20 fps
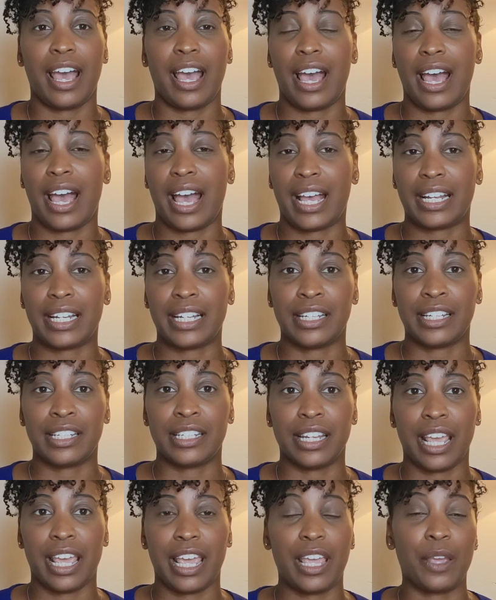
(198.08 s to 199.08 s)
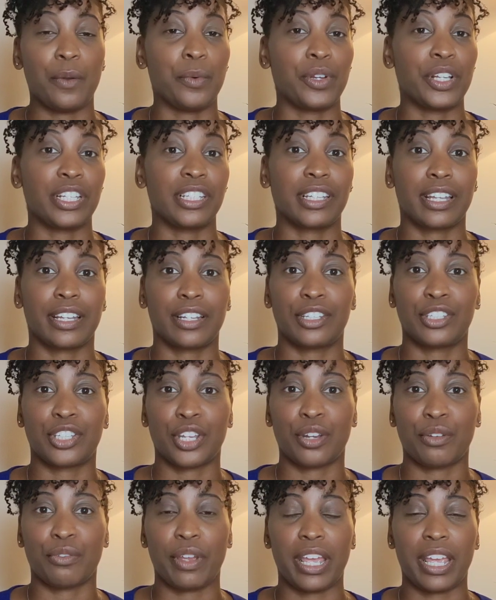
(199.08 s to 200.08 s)
And it was
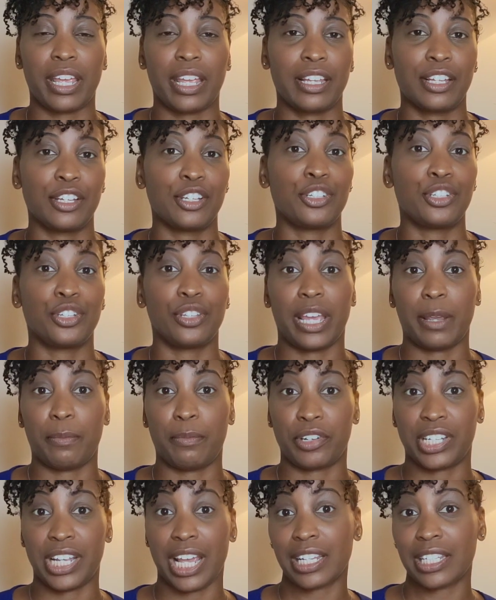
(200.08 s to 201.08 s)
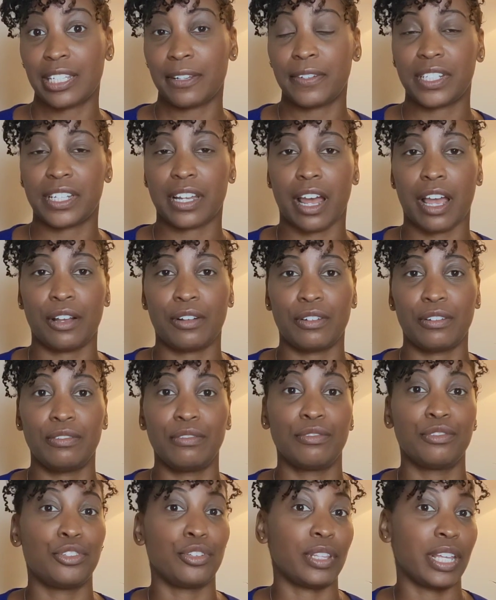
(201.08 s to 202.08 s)
considering, do they protective style?
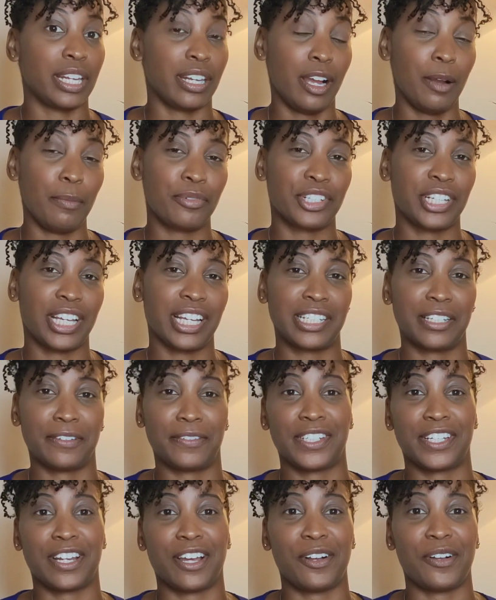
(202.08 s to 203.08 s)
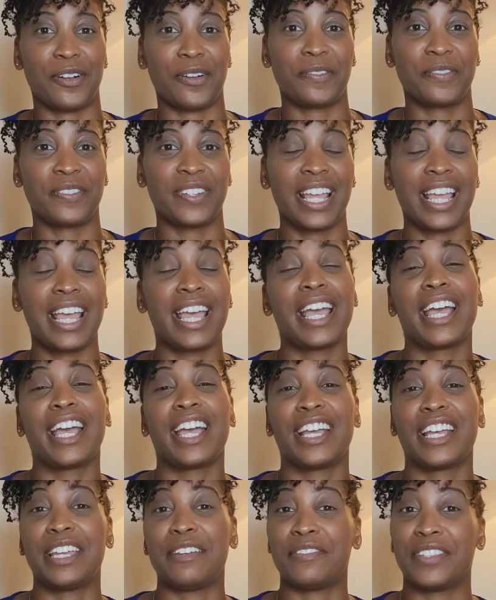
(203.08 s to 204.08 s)
Do they not protective style?
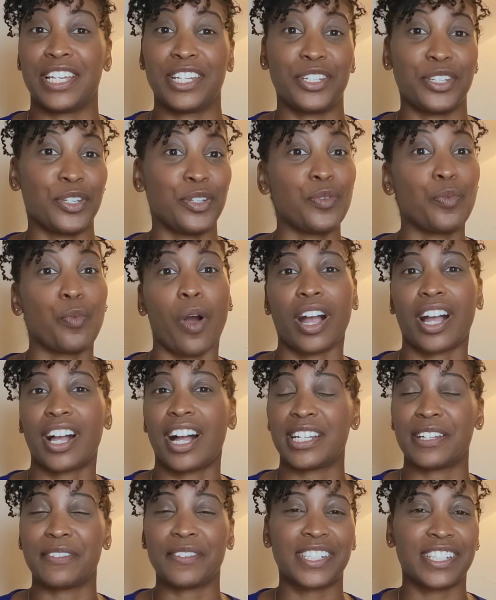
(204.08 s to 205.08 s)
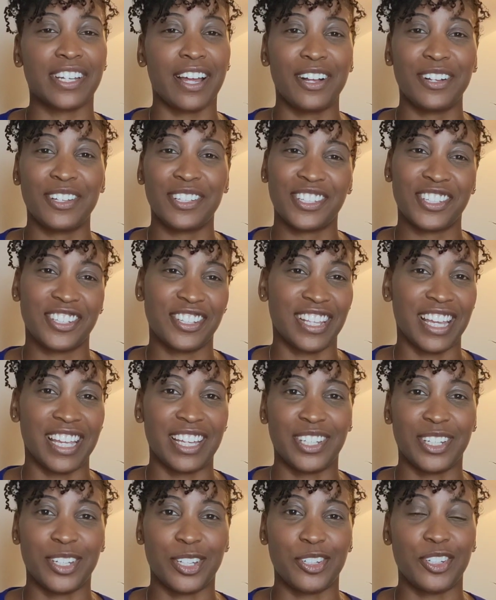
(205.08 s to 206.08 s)
If they do, what kind of styles do they
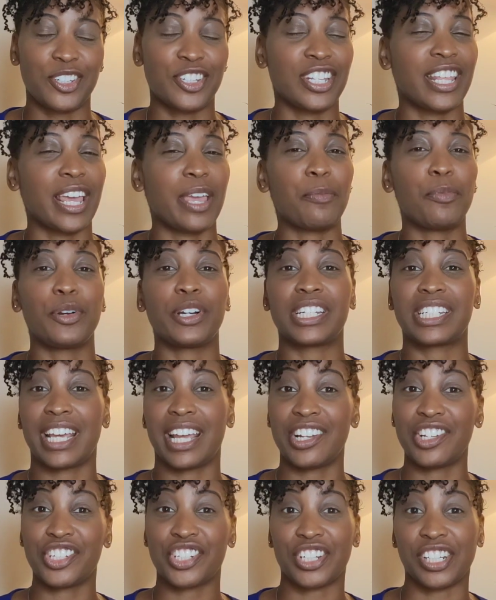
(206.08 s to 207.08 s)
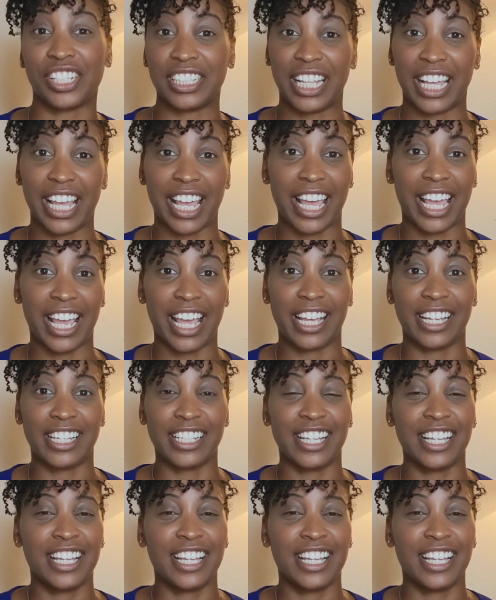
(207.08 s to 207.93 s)
do? Do they put tension on their hair?